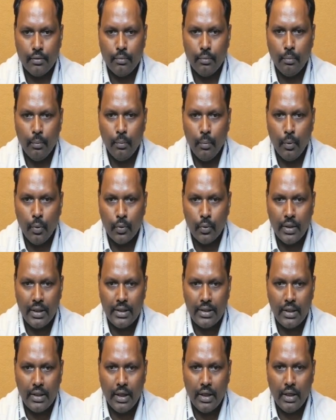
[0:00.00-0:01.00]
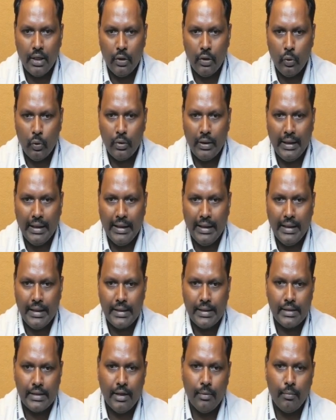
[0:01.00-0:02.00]
move the J to the
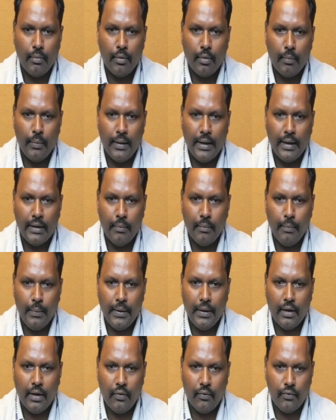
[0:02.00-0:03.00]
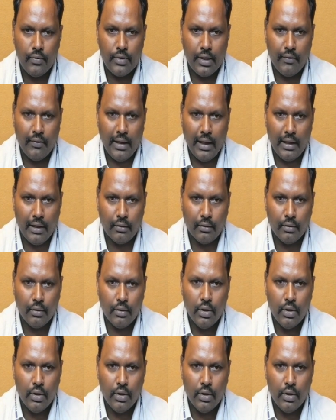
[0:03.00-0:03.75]
index numbered by the P of J value.